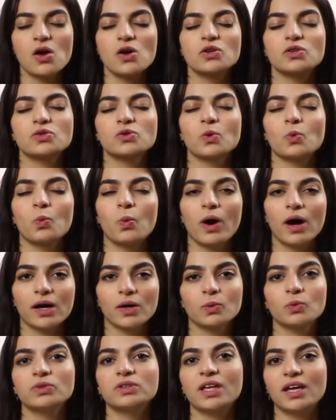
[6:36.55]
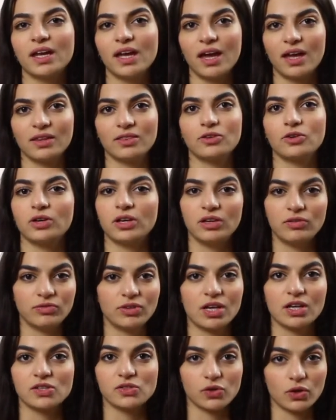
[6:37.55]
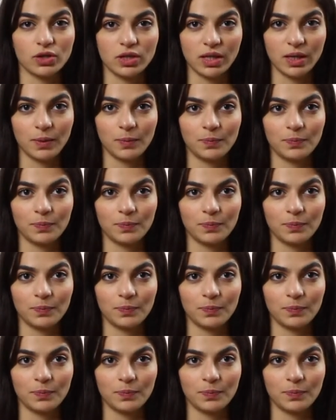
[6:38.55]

So why would they end their evenings early?